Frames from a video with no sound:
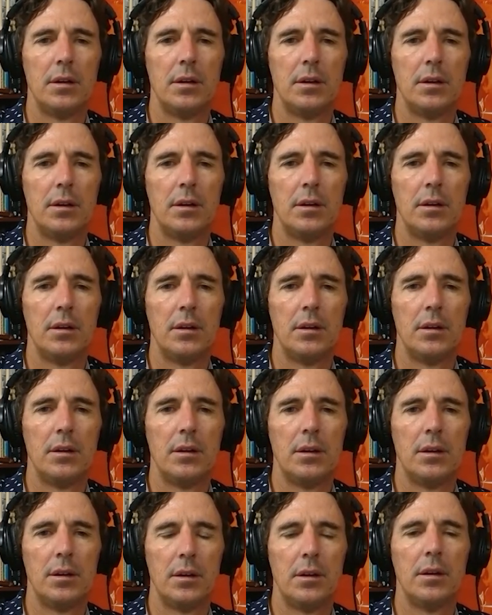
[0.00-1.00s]

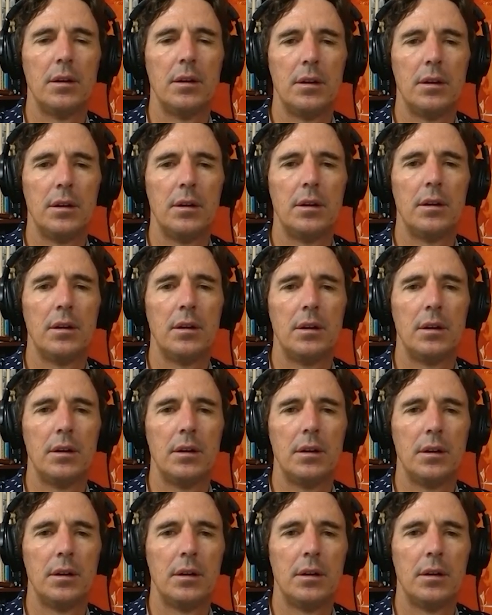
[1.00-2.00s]

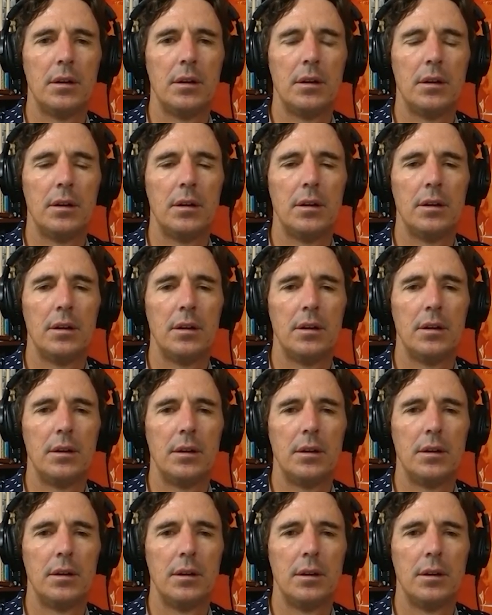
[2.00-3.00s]

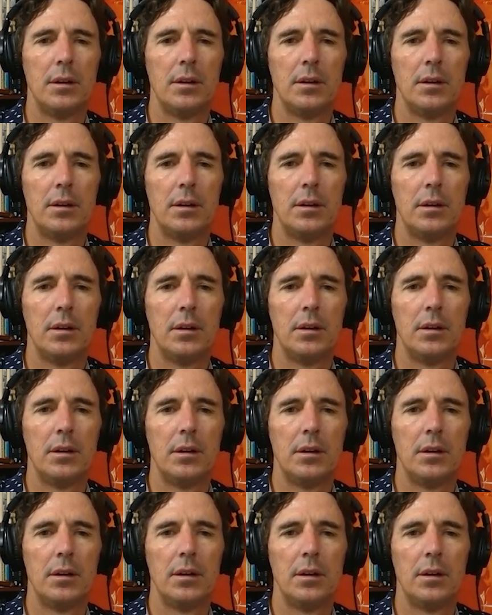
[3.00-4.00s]

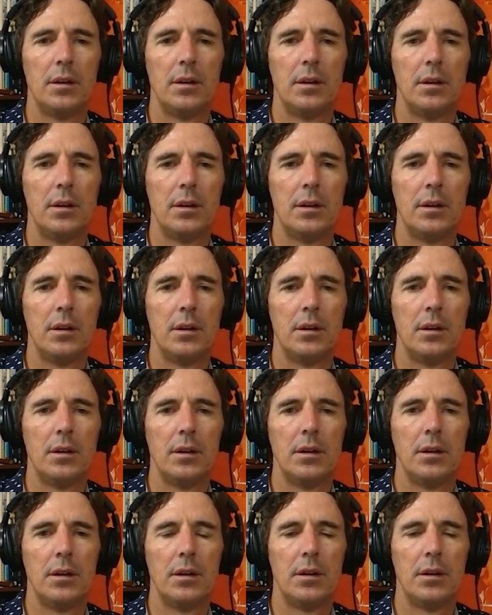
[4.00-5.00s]

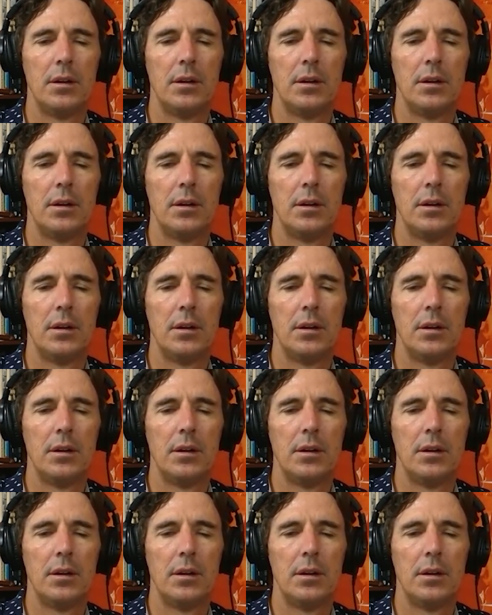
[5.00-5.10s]
(not speaking)